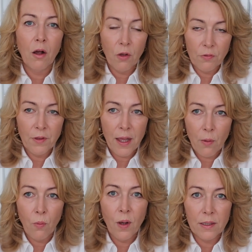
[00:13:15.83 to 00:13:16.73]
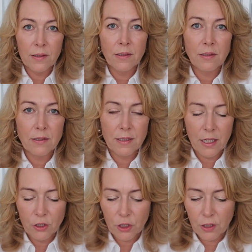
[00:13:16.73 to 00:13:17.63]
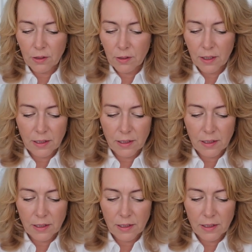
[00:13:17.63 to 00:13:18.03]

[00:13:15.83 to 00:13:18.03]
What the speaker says: on that one session.